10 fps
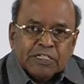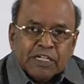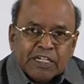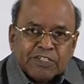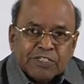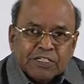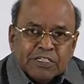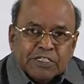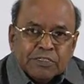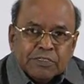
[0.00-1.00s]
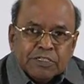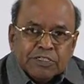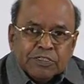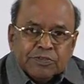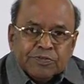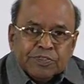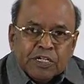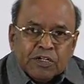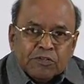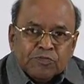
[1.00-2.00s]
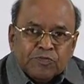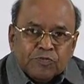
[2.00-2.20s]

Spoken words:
Next, the